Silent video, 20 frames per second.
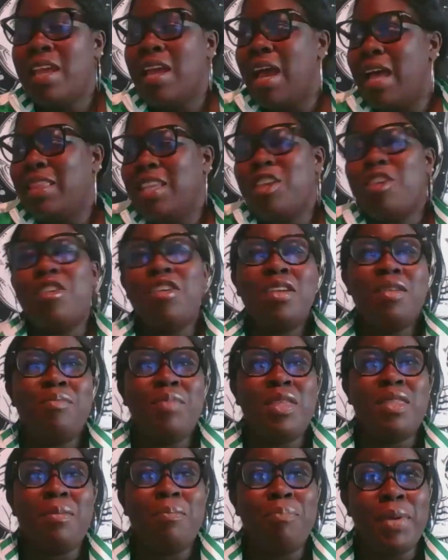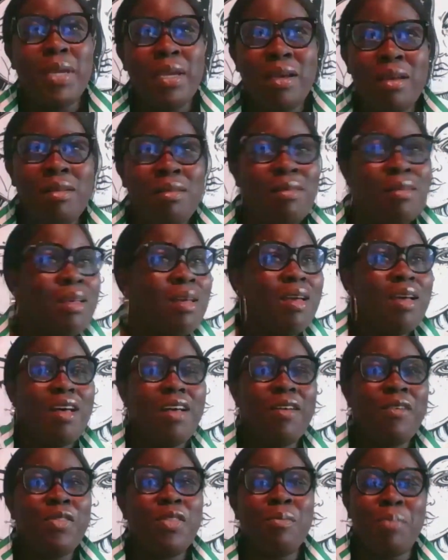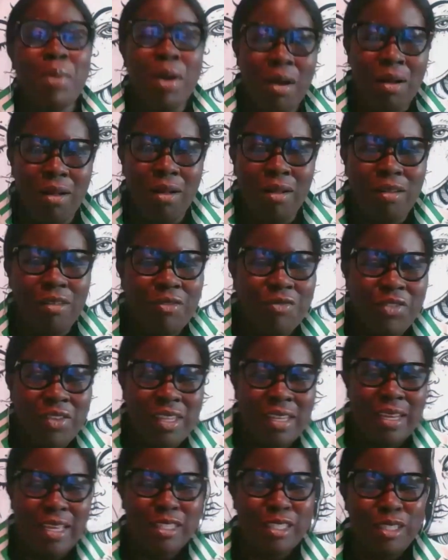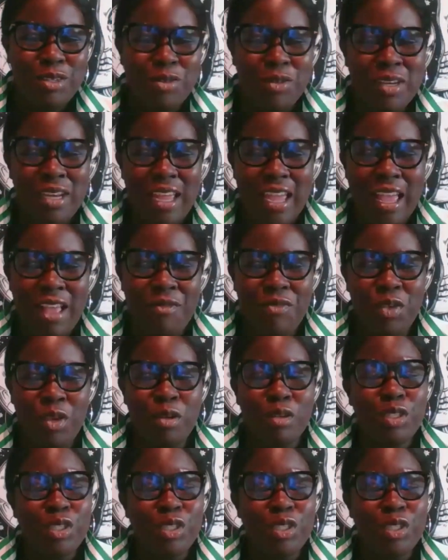I think you're going to be the belle of the ball for the next 2.5 years.